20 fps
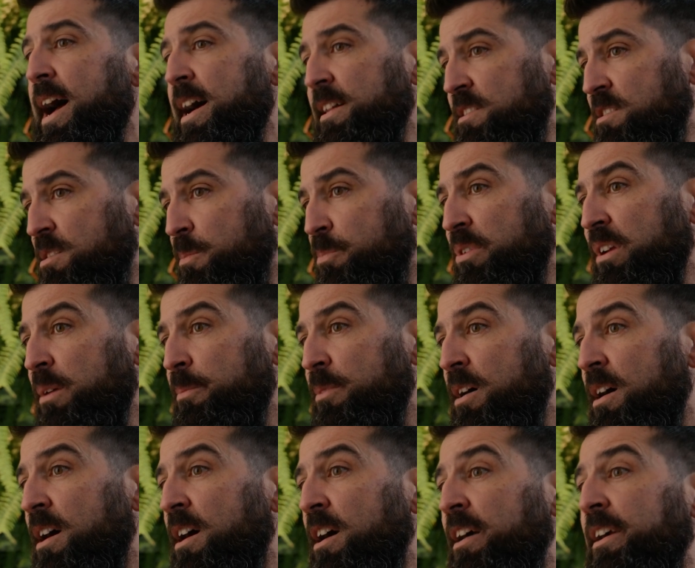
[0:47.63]
at
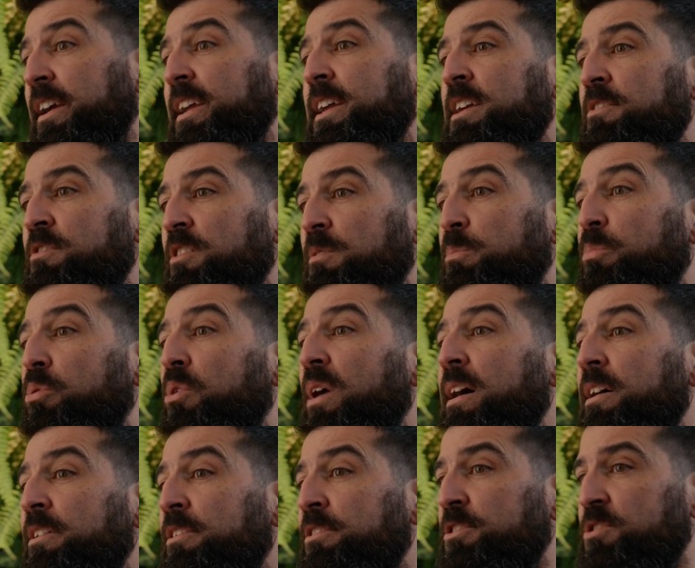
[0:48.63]
SOPRA are even
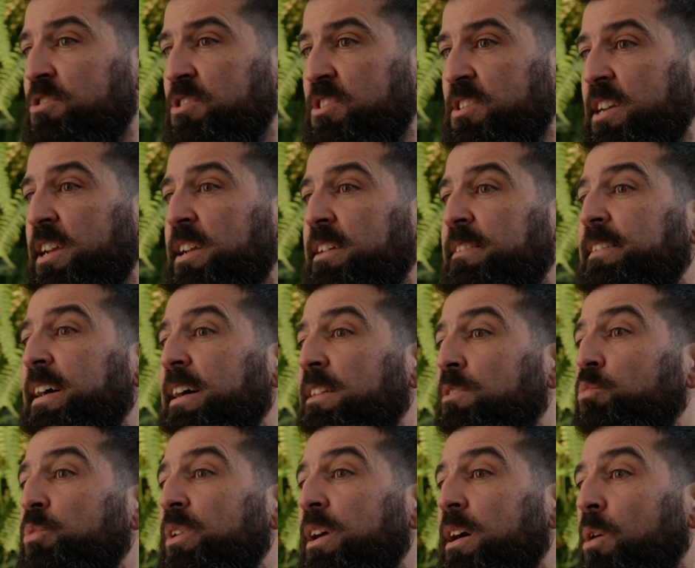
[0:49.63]
prouder to say
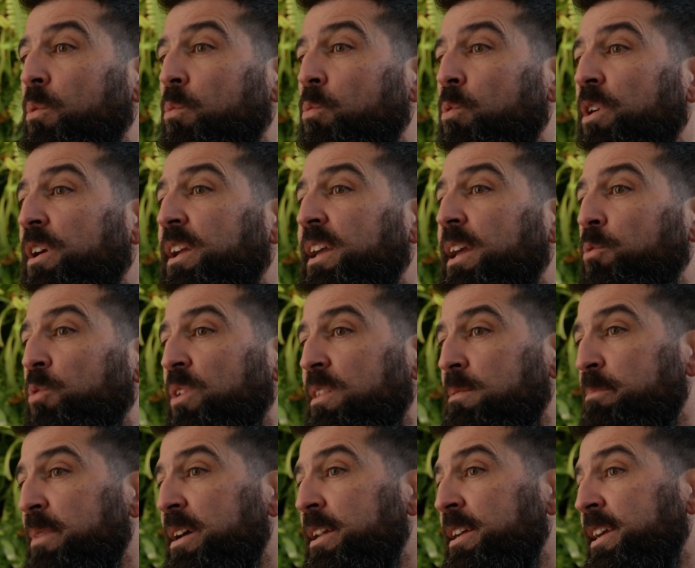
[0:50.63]
that we are working
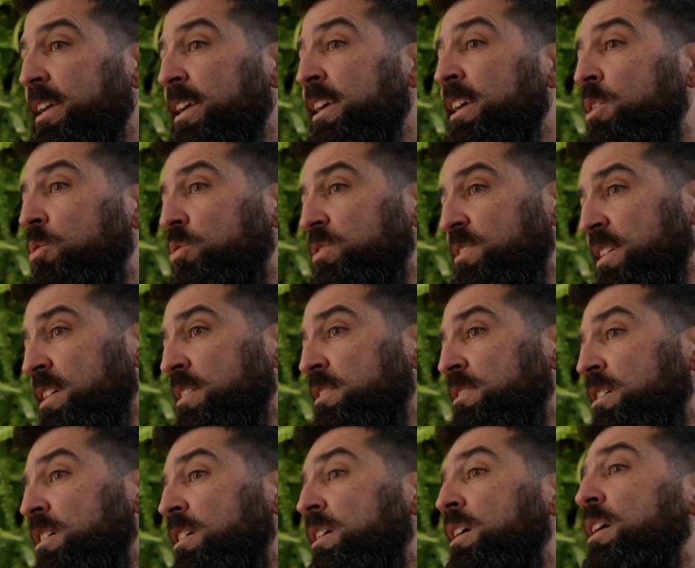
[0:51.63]
with many
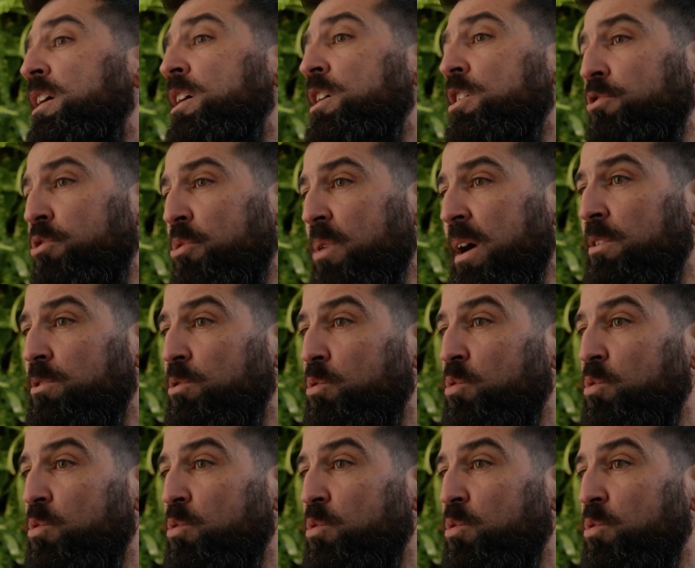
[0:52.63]
eco-centers throughout